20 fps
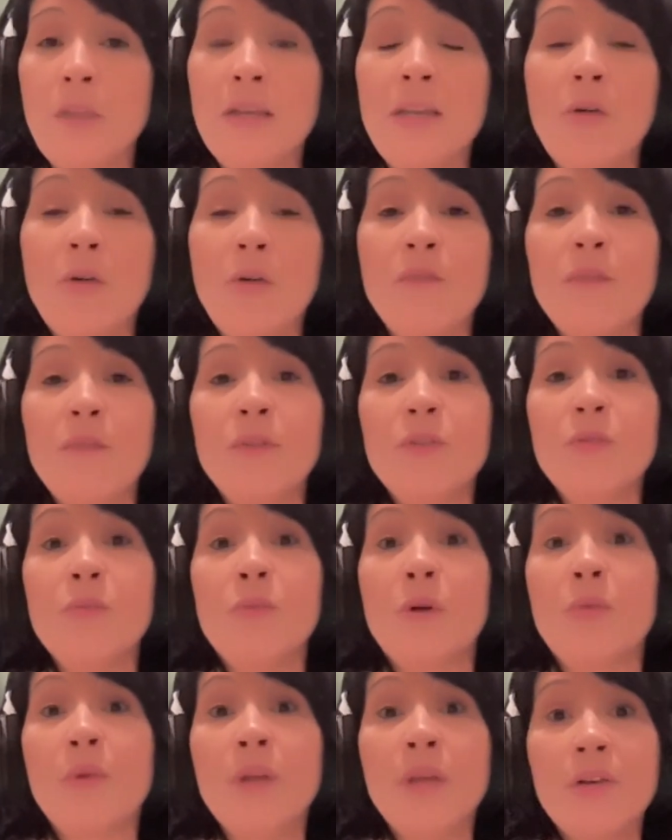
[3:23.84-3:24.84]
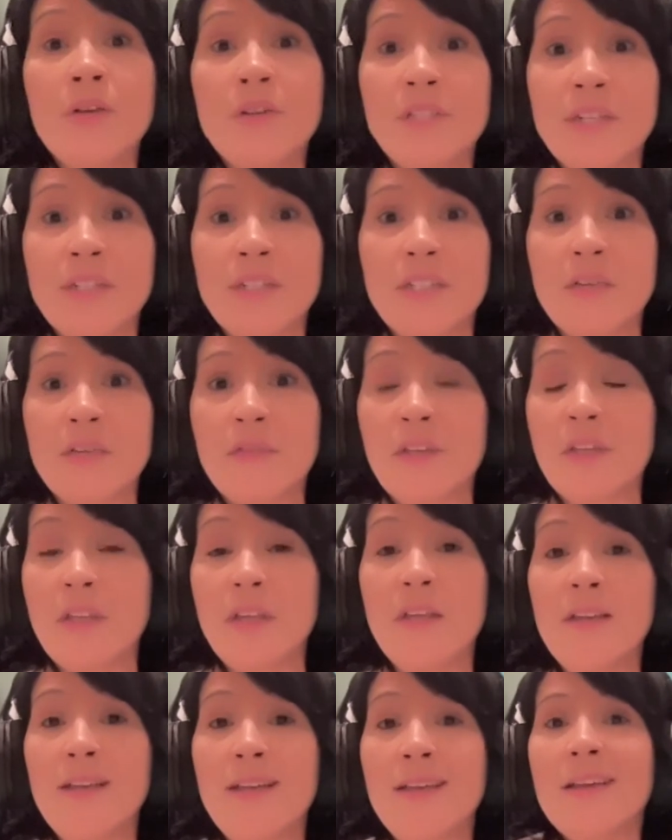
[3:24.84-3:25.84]
Now, if you do more rigorous
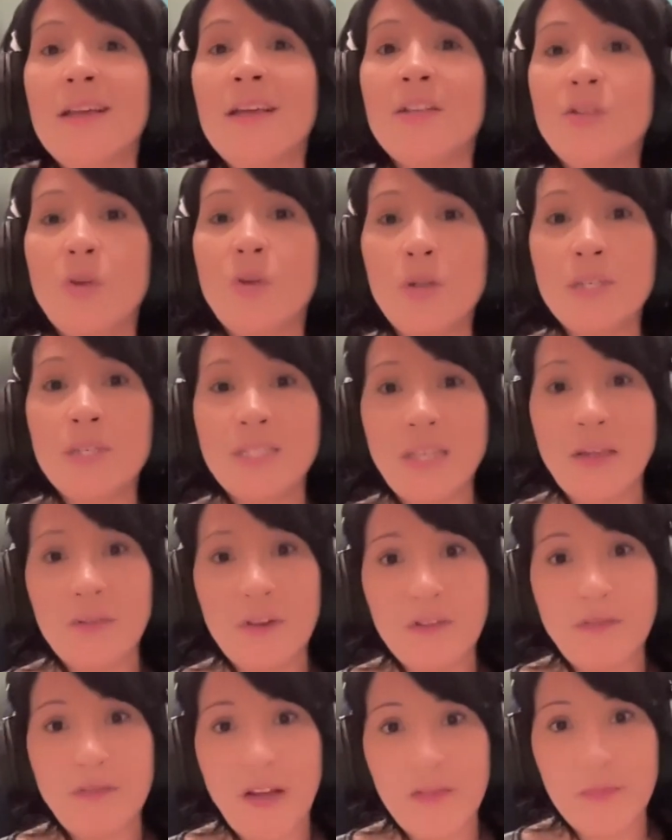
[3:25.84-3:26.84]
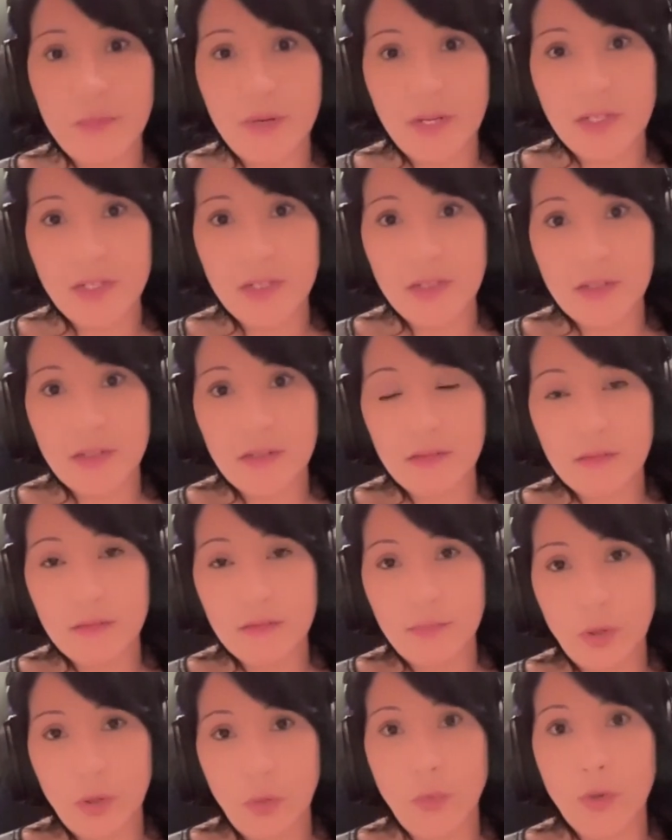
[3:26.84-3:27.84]
activity, it's only 75 minutes
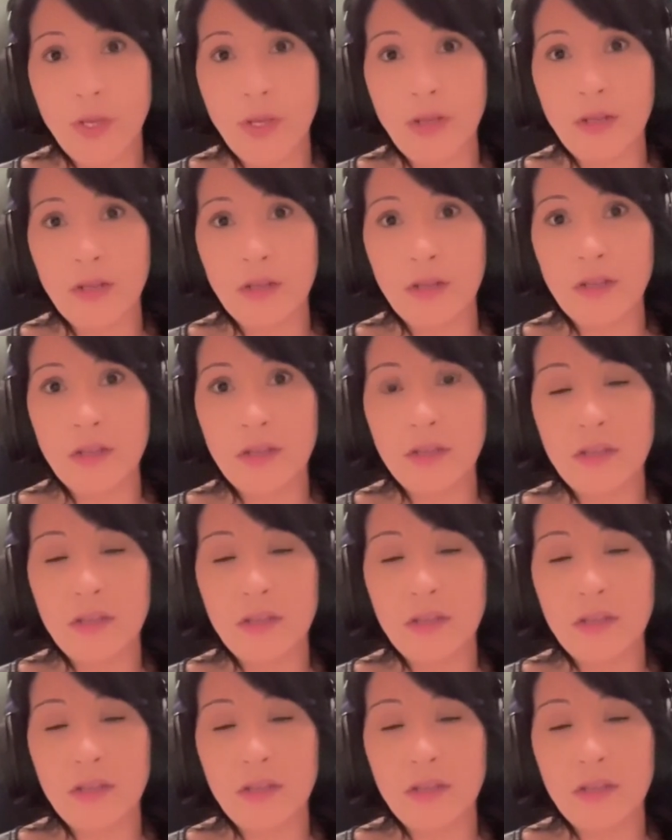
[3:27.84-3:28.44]
per week.